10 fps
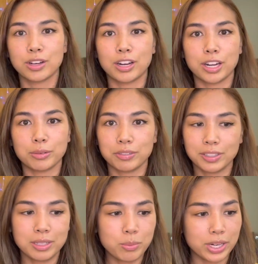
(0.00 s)
Are we
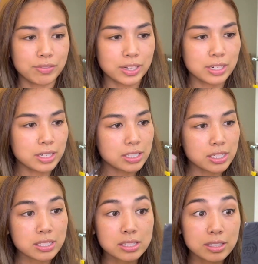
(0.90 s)
feeling brave here
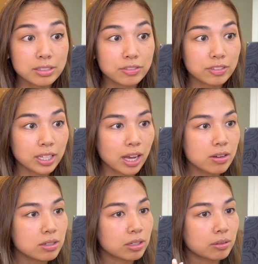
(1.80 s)
just to flick
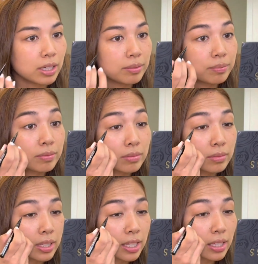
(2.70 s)
out or what?
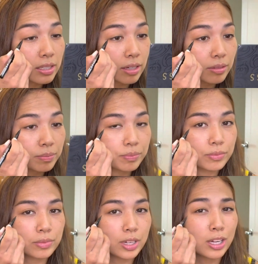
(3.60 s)
I think so.
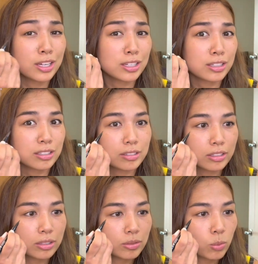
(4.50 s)

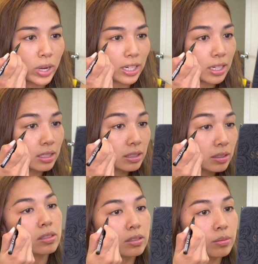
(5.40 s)
Why not?
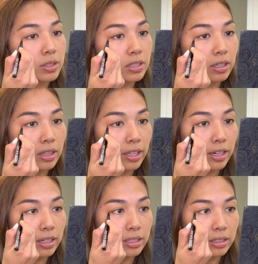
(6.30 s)
So I'm gonna start
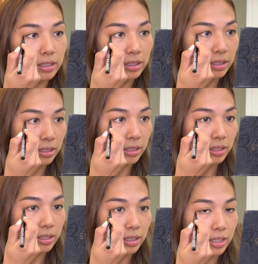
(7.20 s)
there
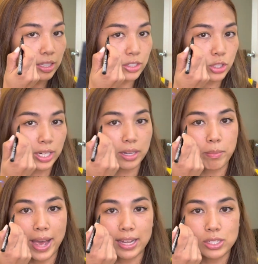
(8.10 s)
and try to
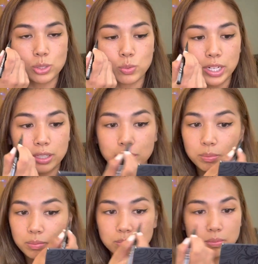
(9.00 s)
match where the
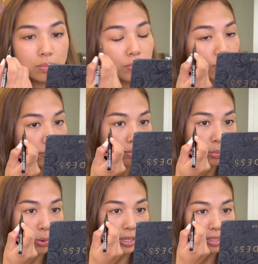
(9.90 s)

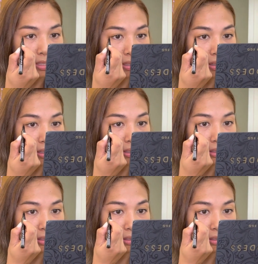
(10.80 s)
points are.